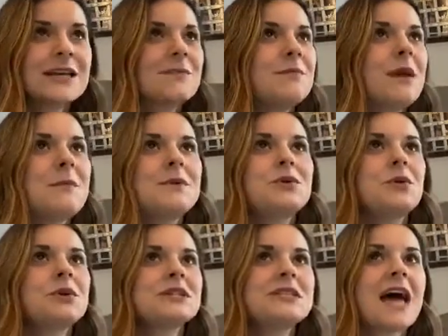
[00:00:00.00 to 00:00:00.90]
maybe
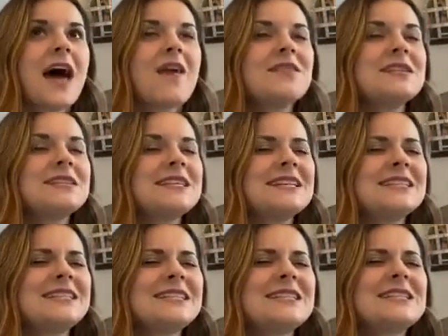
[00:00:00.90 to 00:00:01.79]
towards the heavens and he
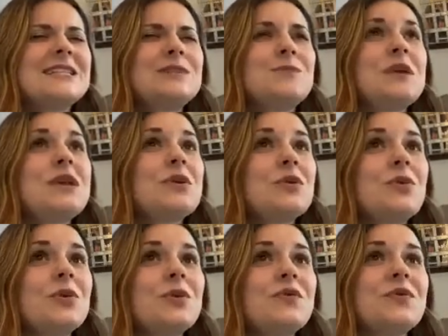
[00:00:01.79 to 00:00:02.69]
said, "Speak,
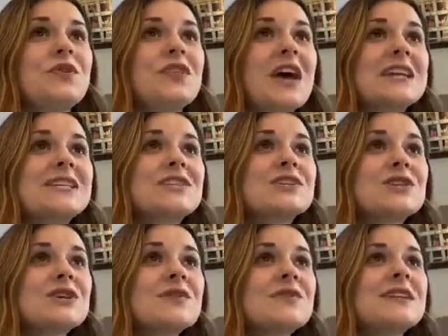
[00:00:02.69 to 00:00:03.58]
Lord, for thy
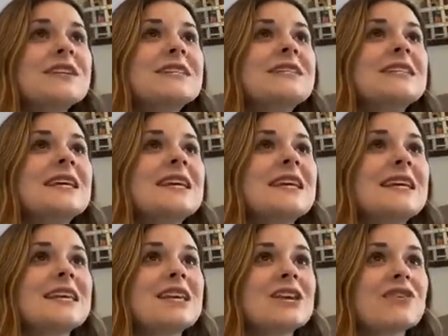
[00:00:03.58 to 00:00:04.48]
servant
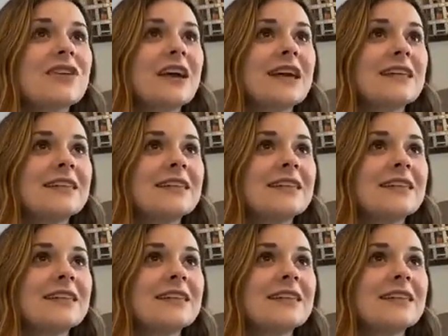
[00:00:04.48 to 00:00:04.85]
heareth."